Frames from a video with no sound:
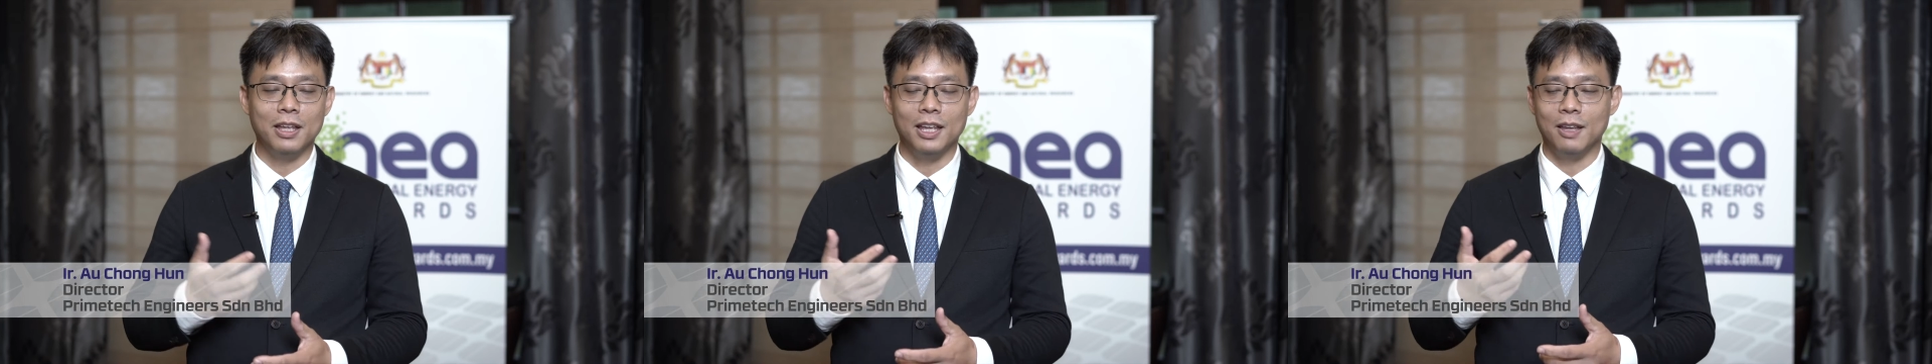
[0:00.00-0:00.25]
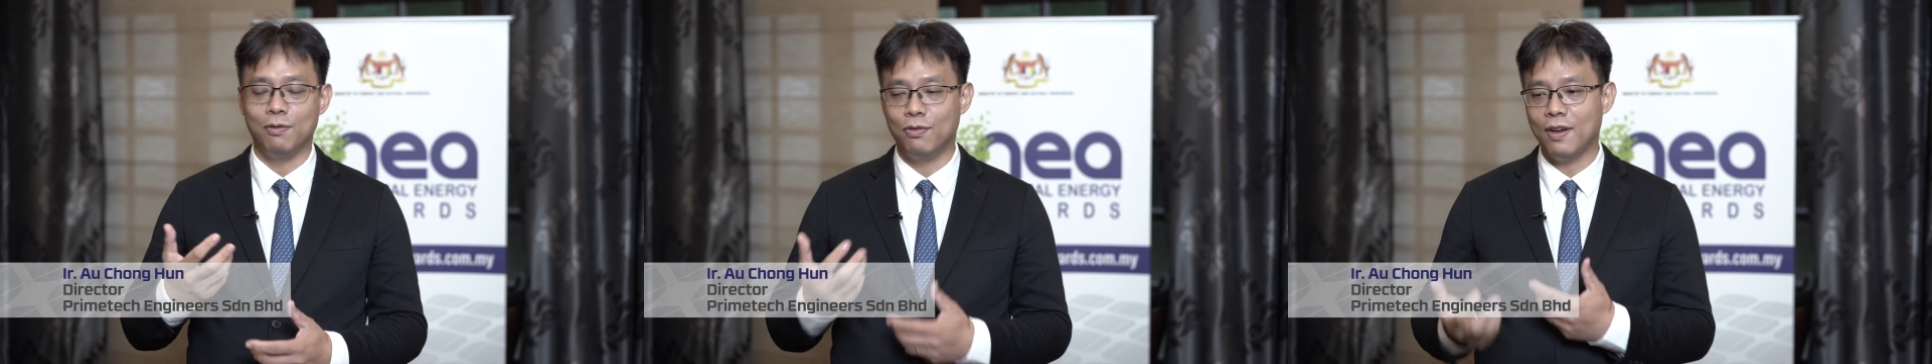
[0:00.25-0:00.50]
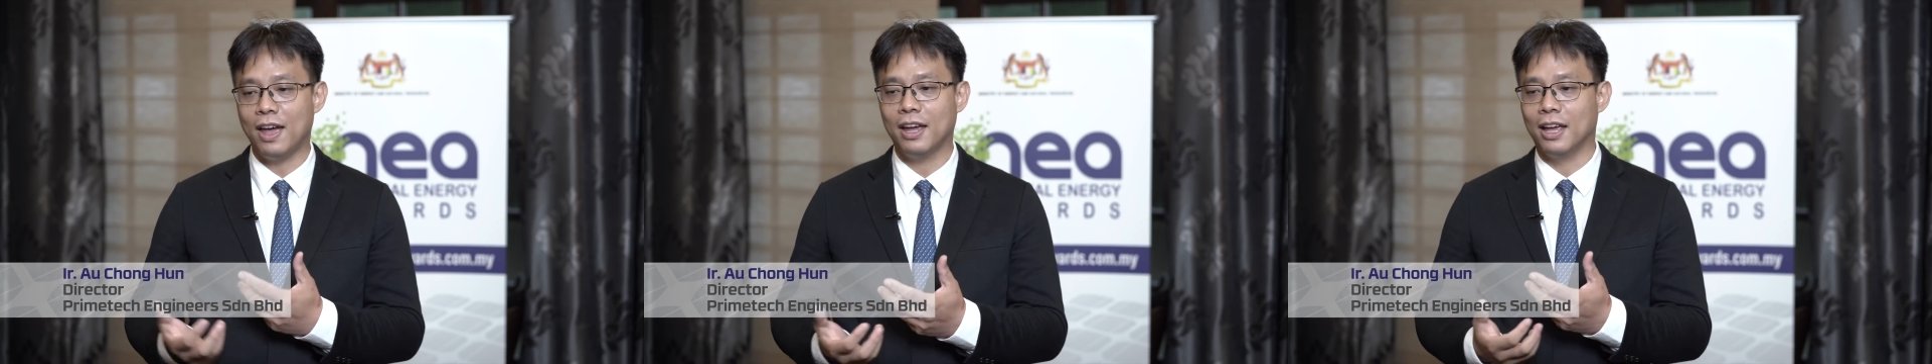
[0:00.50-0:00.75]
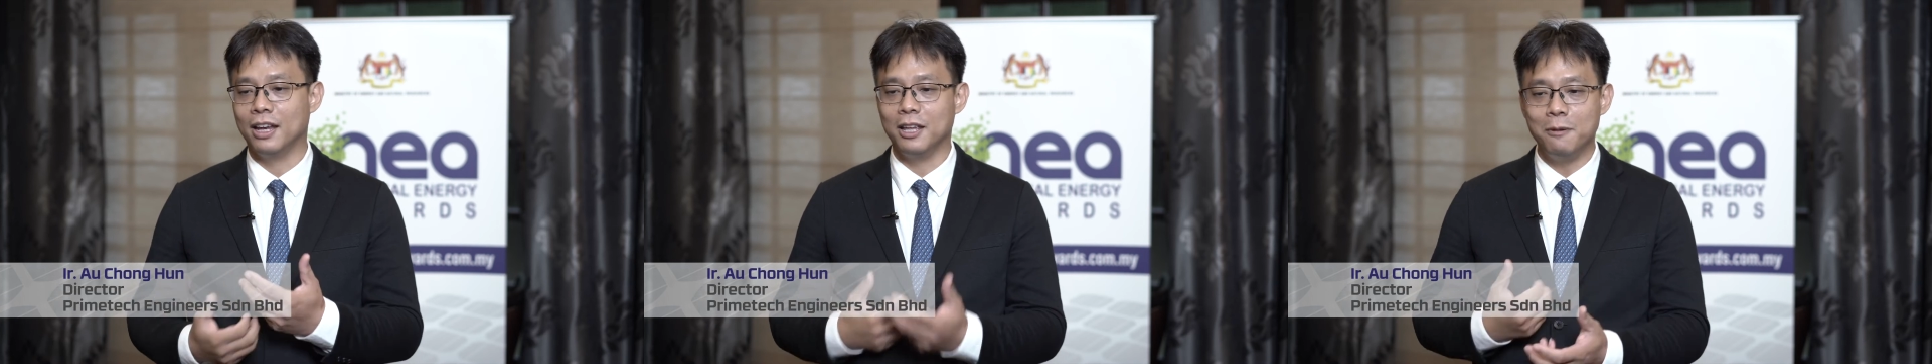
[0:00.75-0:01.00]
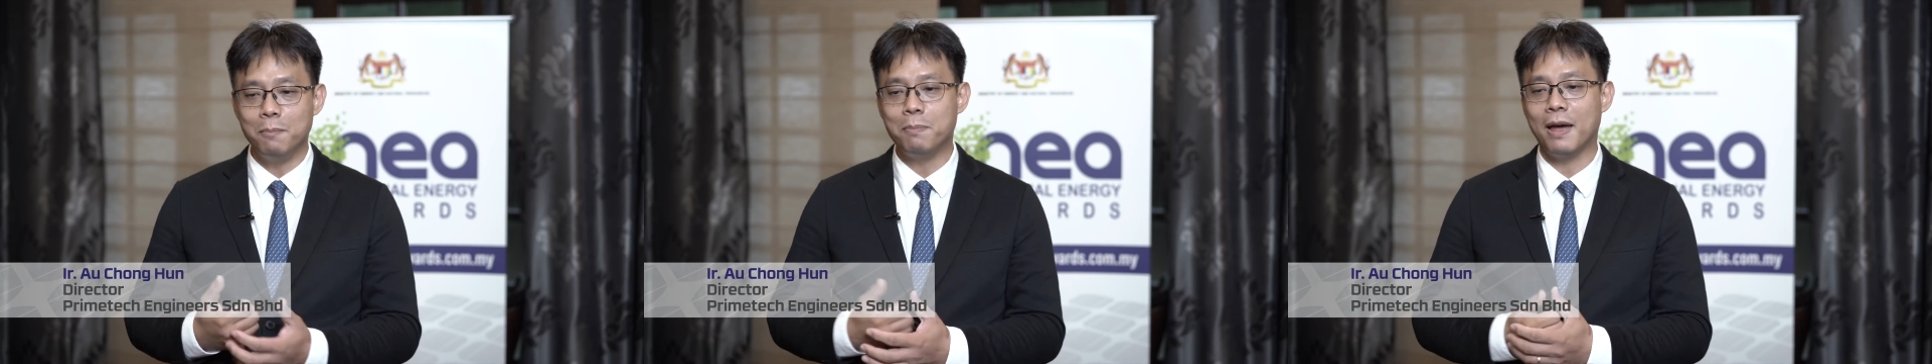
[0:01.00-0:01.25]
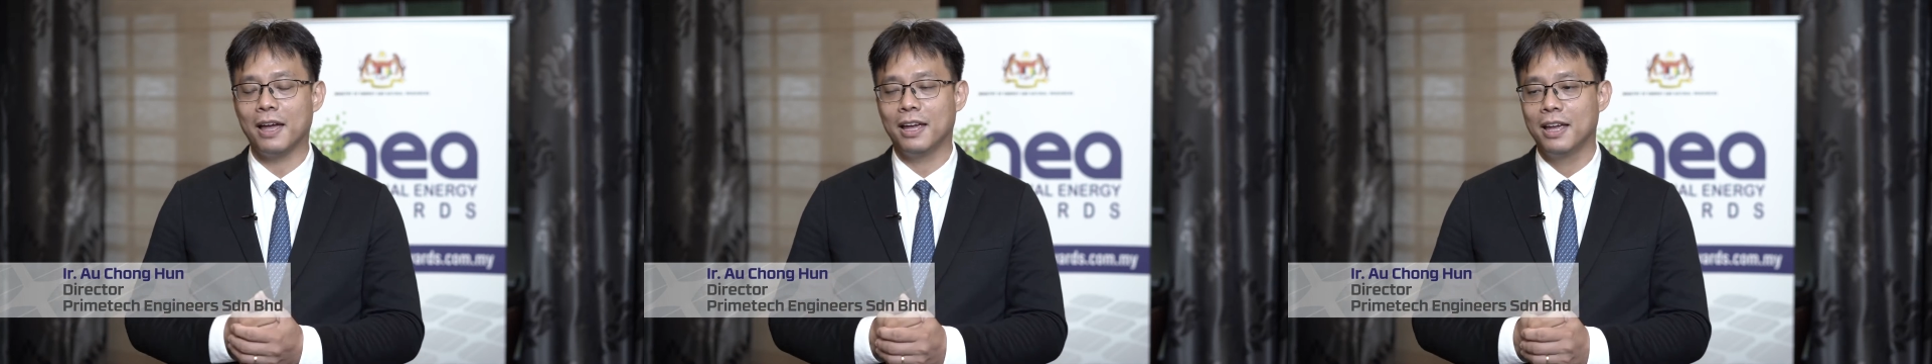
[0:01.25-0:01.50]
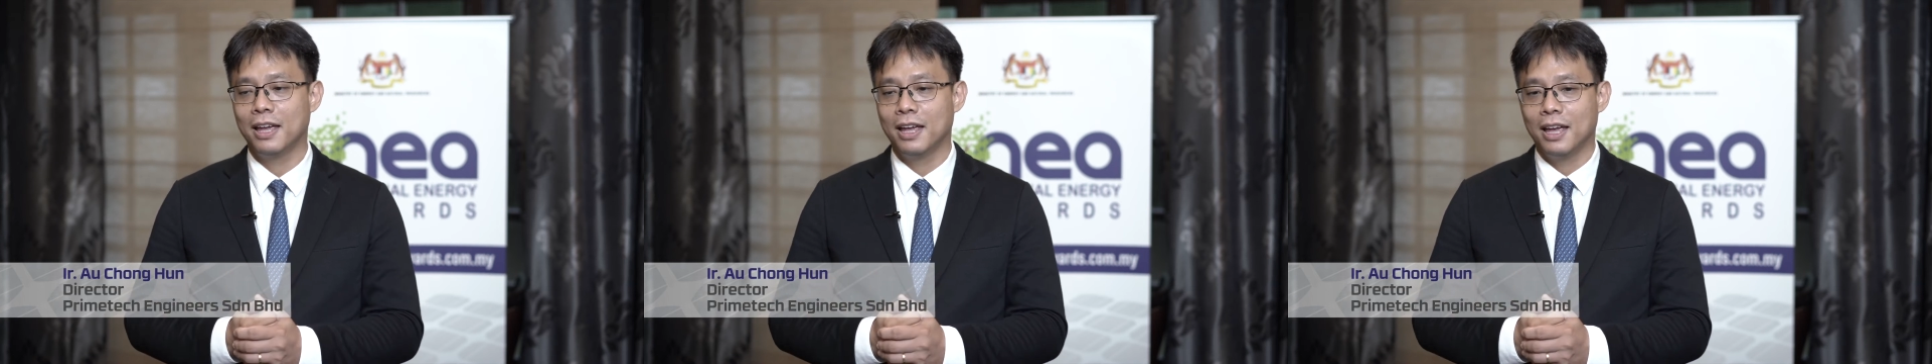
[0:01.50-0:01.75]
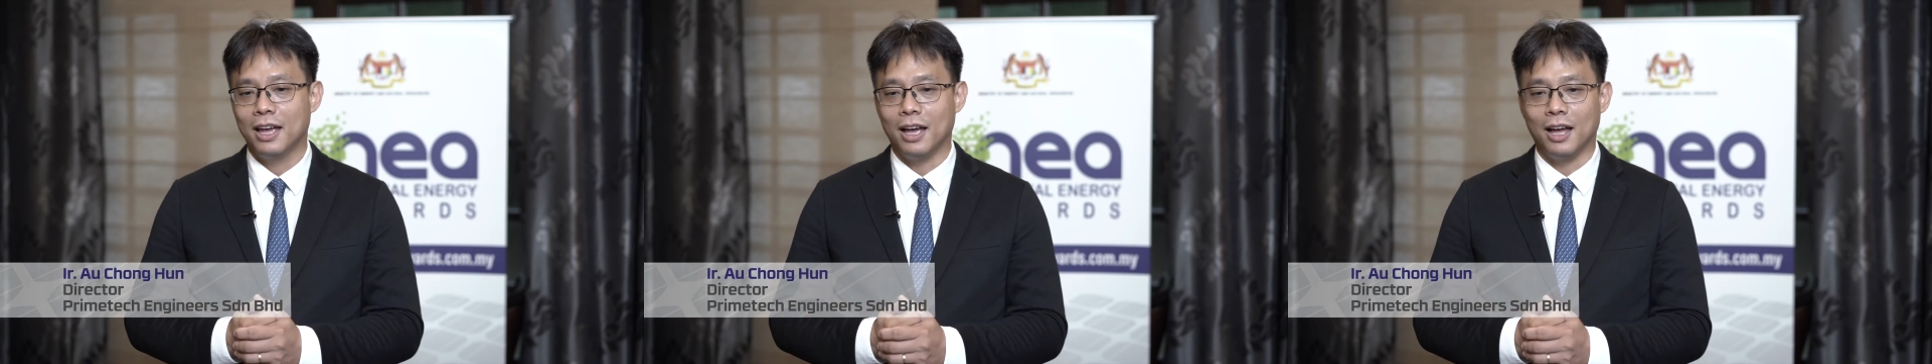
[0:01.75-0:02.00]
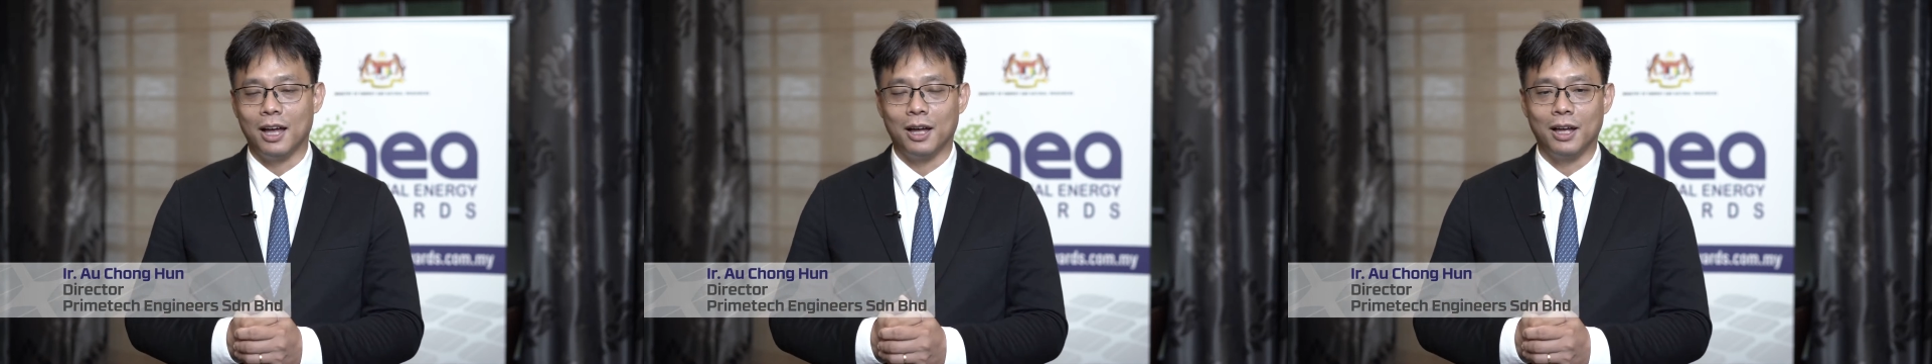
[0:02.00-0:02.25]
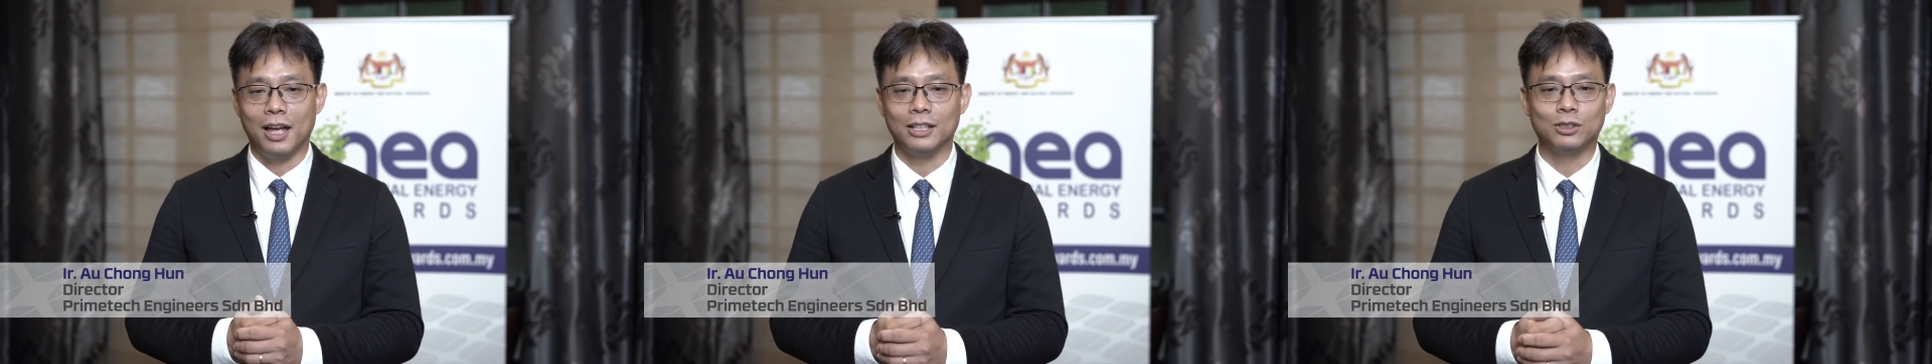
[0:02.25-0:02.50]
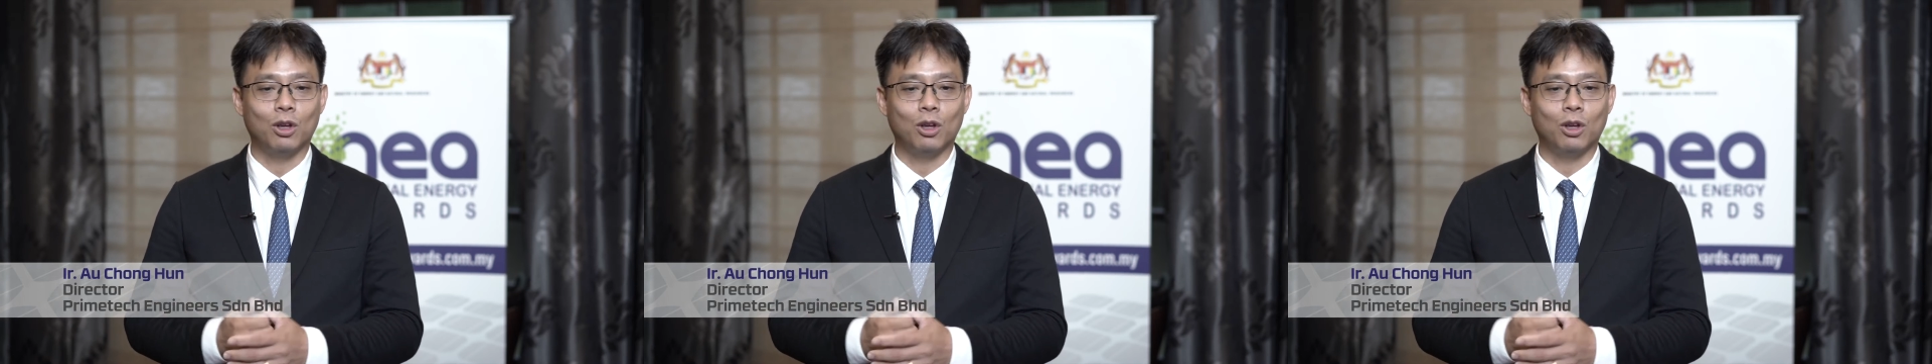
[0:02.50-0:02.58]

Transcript: effect and the impact has